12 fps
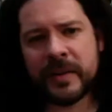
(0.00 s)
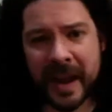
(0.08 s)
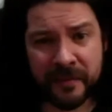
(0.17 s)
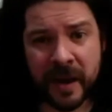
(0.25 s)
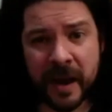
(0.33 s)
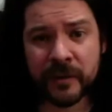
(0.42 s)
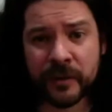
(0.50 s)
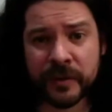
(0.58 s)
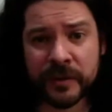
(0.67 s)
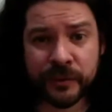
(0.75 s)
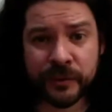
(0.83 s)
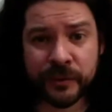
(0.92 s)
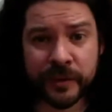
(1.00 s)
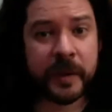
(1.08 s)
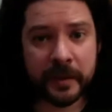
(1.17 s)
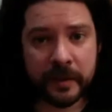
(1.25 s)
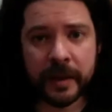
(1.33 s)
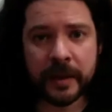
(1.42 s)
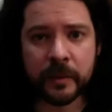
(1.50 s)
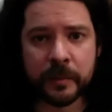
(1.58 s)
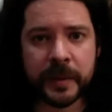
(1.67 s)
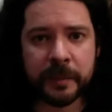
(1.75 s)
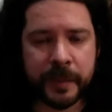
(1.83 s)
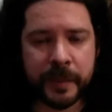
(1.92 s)
that I found on the streets, but
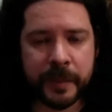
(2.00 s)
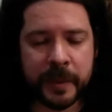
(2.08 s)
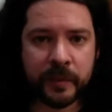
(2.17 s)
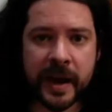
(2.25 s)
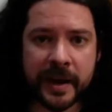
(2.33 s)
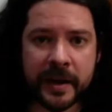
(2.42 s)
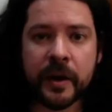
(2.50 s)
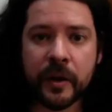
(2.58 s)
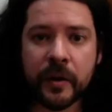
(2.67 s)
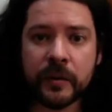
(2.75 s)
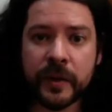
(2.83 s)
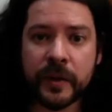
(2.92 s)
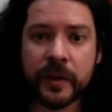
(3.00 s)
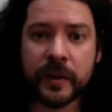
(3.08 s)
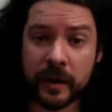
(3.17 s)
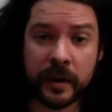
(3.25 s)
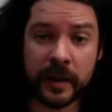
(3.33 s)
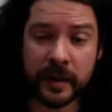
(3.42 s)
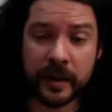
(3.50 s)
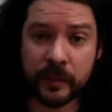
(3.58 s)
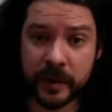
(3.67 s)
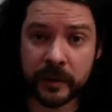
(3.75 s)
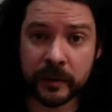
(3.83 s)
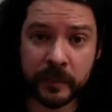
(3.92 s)
it could be people that I know that are
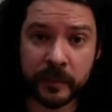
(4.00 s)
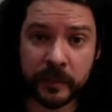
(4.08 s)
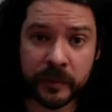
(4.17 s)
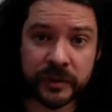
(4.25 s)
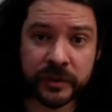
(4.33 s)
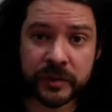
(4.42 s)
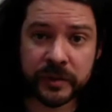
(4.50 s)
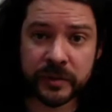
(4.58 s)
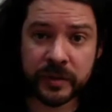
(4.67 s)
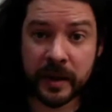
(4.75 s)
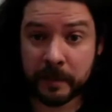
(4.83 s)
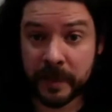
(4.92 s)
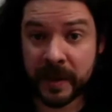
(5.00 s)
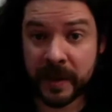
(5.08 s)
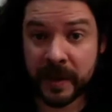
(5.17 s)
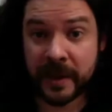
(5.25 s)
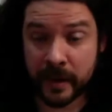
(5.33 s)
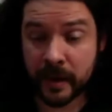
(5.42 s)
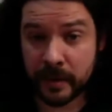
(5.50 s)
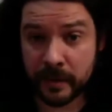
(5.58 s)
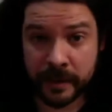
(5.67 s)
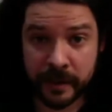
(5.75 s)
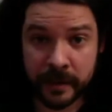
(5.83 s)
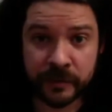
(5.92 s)
like really good musicians that play like
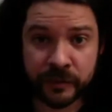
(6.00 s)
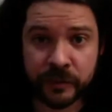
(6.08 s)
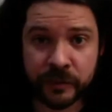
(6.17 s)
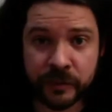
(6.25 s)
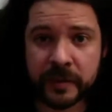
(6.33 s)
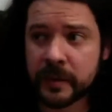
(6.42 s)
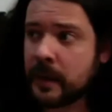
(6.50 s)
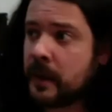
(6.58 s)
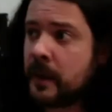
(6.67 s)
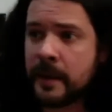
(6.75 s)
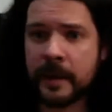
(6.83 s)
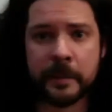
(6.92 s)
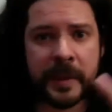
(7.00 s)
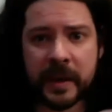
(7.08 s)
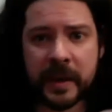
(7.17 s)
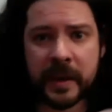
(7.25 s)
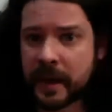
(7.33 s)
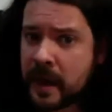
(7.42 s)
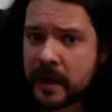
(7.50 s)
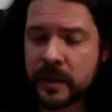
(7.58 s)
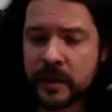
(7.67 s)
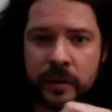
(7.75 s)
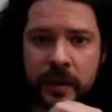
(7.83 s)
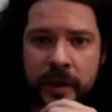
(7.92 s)
a, an instrument, and be like, hey,
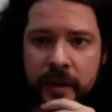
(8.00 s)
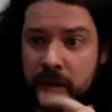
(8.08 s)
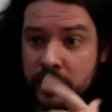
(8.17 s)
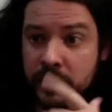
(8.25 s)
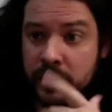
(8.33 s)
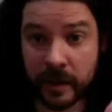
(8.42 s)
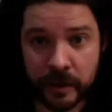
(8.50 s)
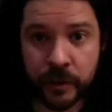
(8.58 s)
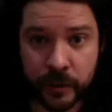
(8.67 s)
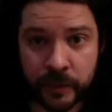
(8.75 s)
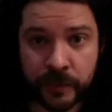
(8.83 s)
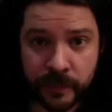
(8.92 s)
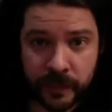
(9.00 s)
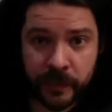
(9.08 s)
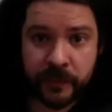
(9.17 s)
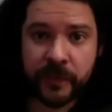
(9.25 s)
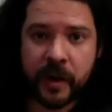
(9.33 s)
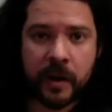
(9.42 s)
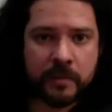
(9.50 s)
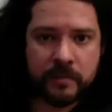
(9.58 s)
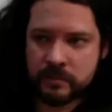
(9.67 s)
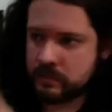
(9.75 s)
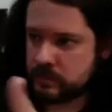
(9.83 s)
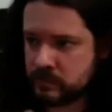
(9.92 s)
you know, like you're you're
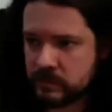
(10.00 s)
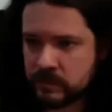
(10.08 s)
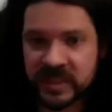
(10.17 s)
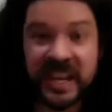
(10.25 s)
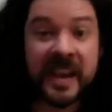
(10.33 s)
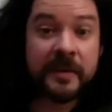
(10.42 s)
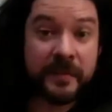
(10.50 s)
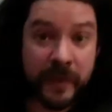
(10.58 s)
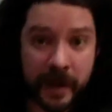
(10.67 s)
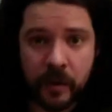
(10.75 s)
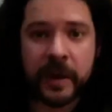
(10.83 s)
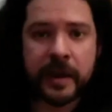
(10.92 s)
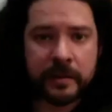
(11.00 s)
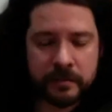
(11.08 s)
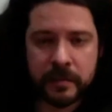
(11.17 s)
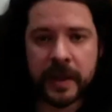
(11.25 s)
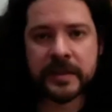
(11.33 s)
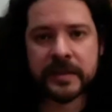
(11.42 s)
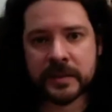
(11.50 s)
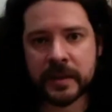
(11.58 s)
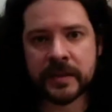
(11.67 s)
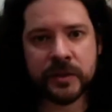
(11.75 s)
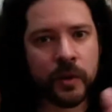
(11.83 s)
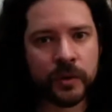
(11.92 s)
from Santa Fe. Okay,
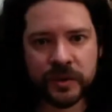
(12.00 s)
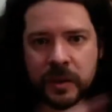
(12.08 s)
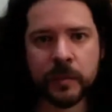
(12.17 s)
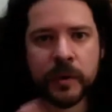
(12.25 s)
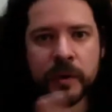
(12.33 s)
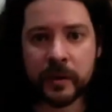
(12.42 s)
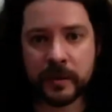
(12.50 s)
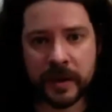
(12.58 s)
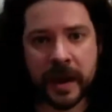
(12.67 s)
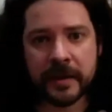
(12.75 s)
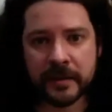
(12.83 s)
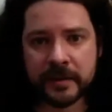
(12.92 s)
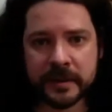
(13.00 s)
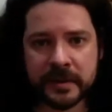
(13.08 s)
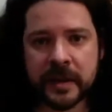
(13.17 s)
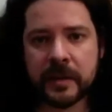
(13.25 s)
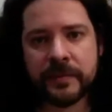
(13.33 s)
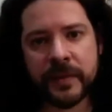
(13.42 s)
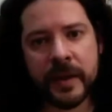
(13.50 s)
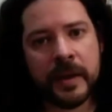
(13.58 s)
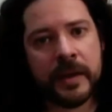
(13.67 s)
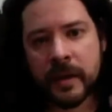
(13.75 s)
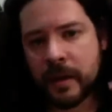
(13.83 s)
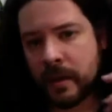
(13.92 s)
let's let's go somewhere nice in Santa Fe,